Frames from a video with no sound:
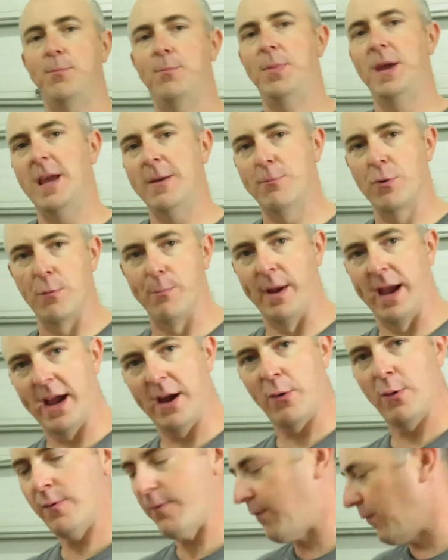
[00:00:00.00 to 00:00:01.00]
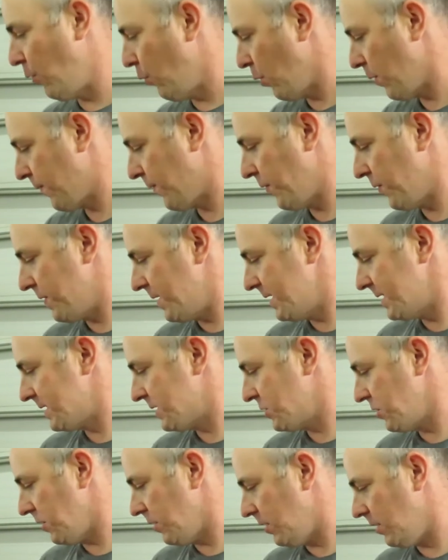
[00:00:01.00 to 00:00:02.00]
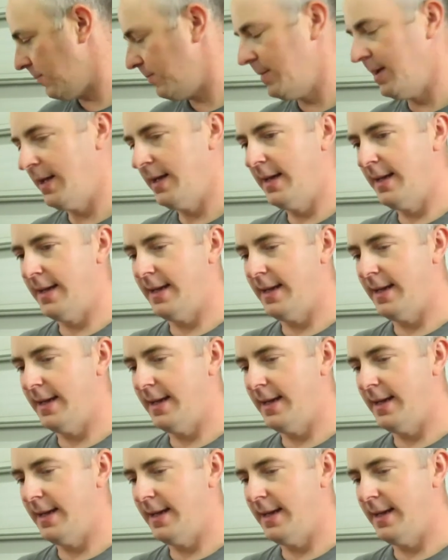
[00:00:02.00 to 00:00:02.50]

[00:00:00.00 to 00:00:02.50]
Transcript: be prepared for for this job